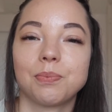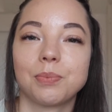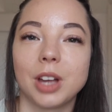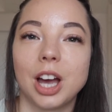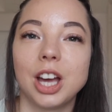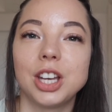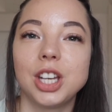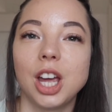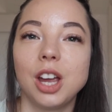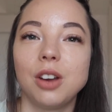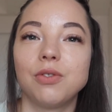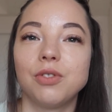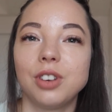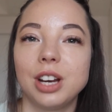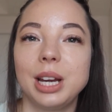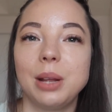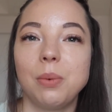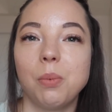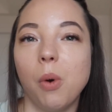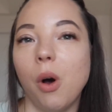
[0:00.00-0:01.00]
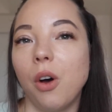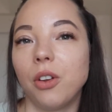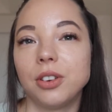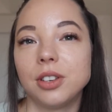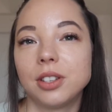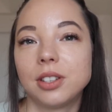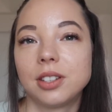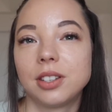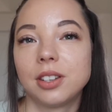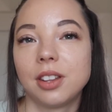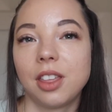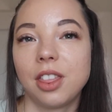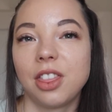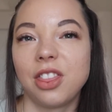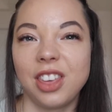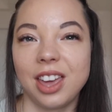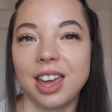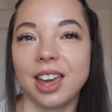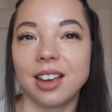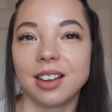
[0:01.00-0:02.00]
I don't really want
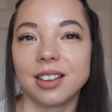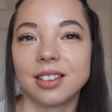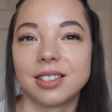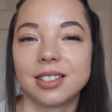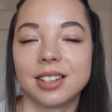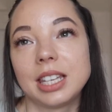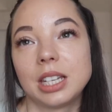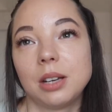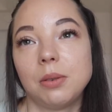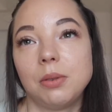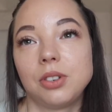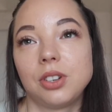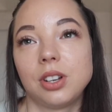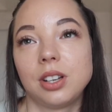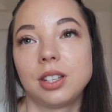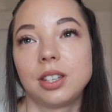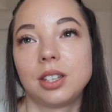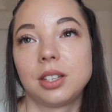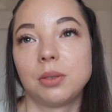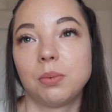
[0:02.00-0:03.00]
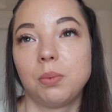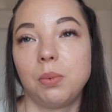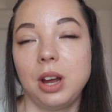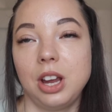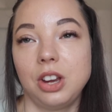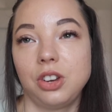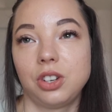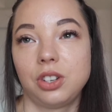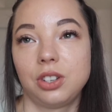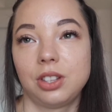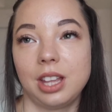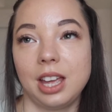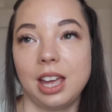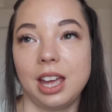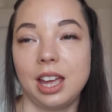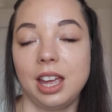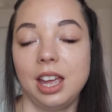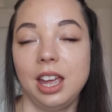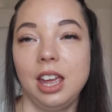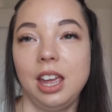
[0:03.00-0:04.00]
things Yes, I would just wish
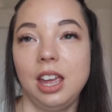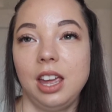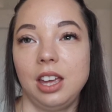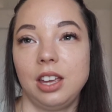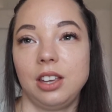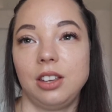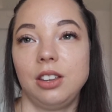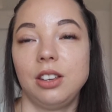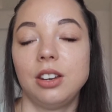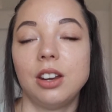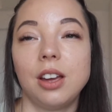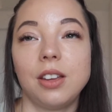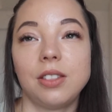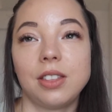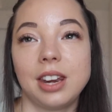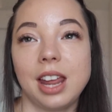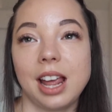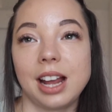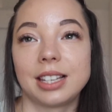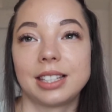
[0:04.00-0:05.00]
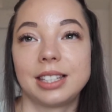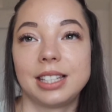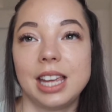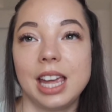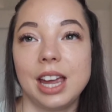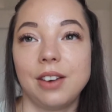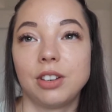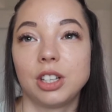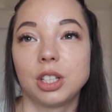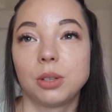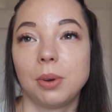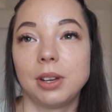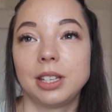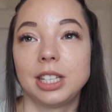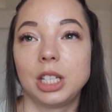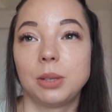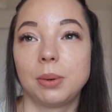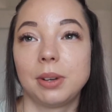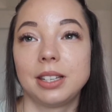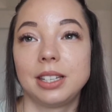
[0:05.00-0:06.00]
that you know, the next year in
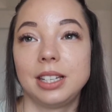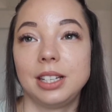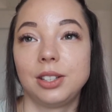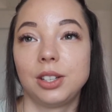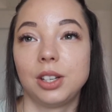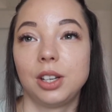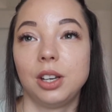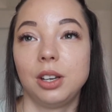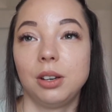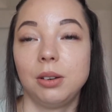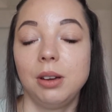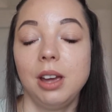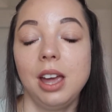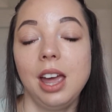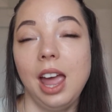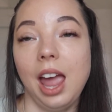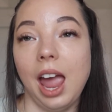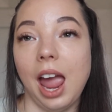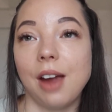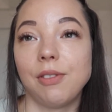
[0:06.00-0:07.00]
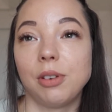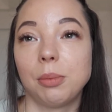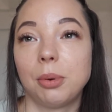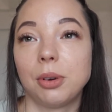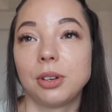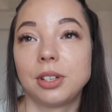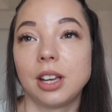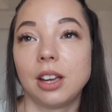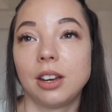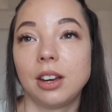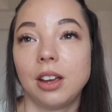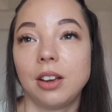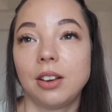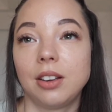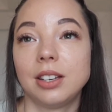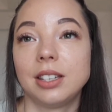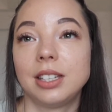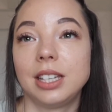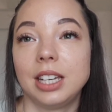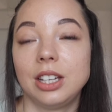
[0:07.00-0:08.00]
2022. Everybody I know
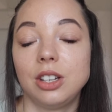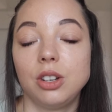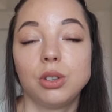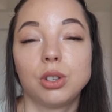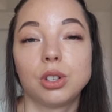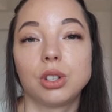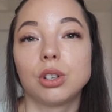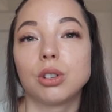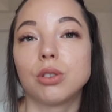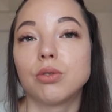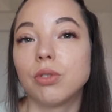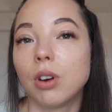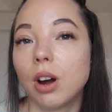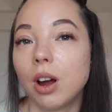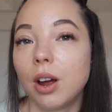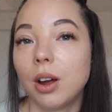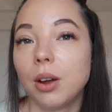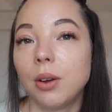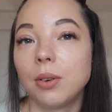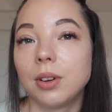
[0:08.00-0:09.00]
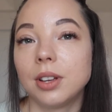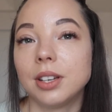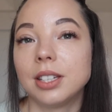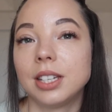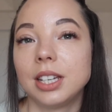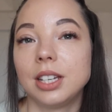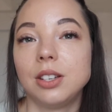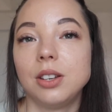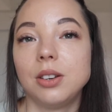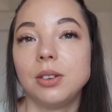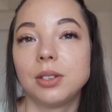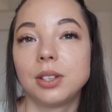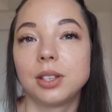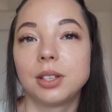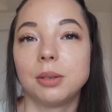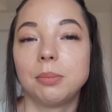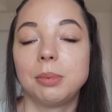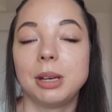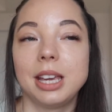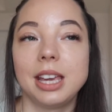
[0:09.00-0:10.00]
continues to grow, continues
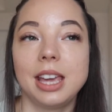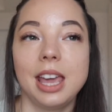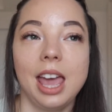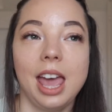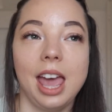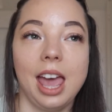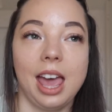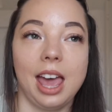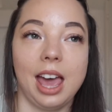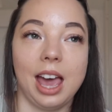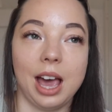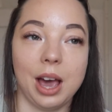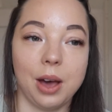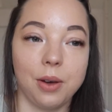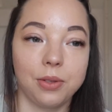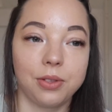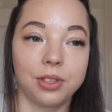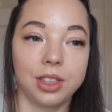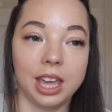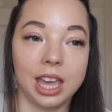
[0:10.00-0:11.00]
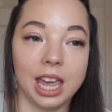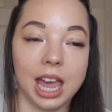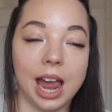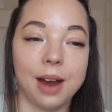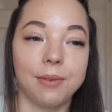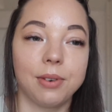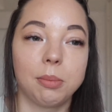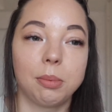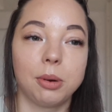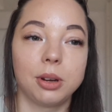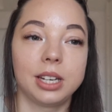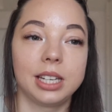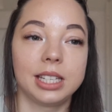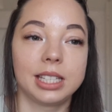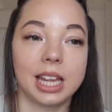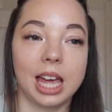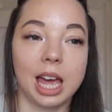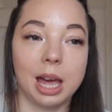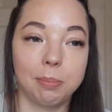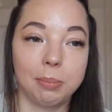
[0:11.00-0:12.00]
to be healthy, everybody's
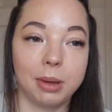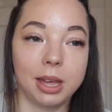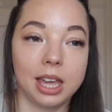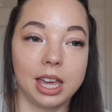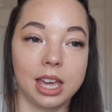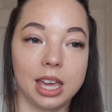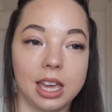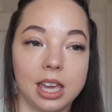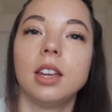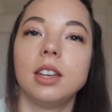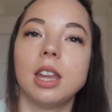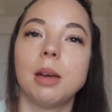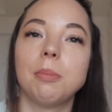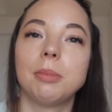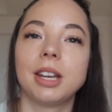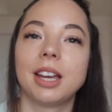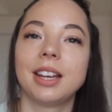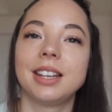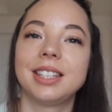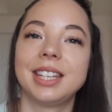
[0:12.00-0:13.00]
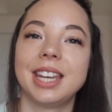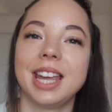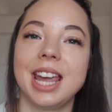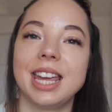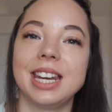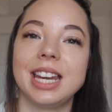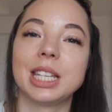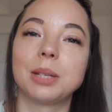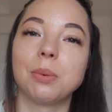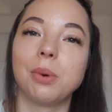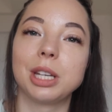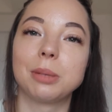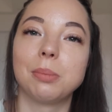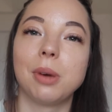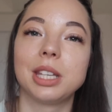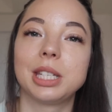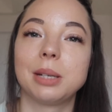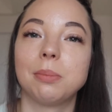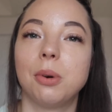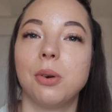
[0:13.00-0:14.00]
happy. Number 19 is what is
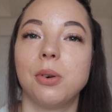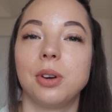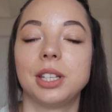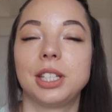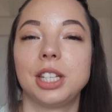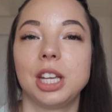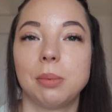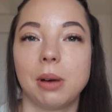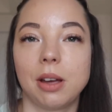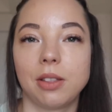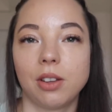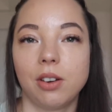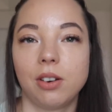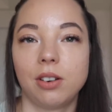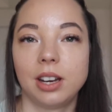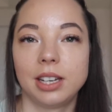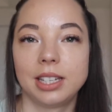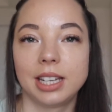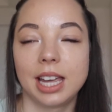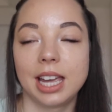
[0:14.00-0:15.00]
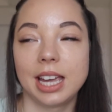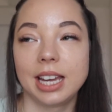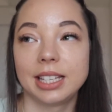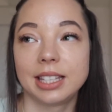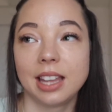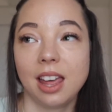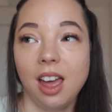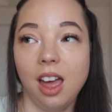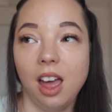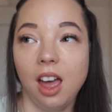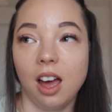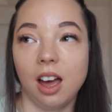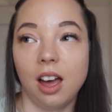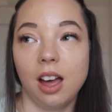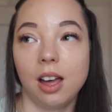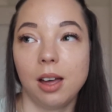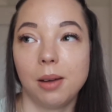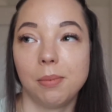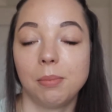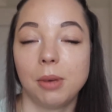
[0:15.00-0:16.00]
most important to you about the holidays.
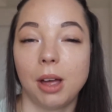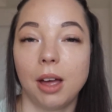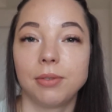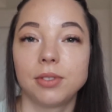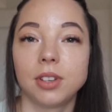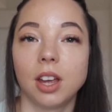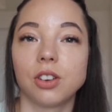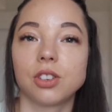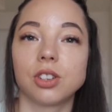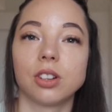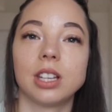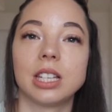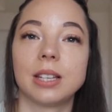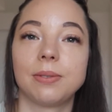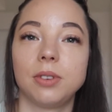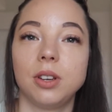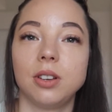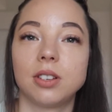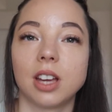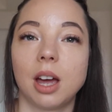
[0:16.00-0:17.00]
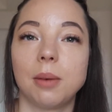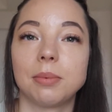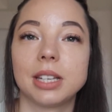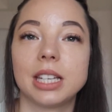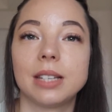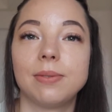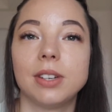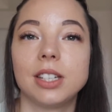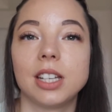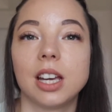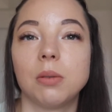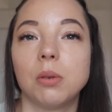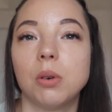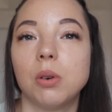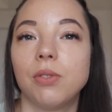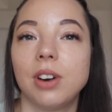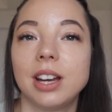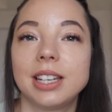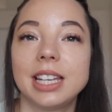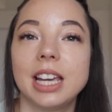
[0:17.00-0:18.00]
Um, I've touched on this a few times in this video
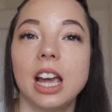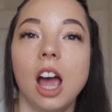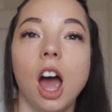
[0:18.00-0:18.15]
already,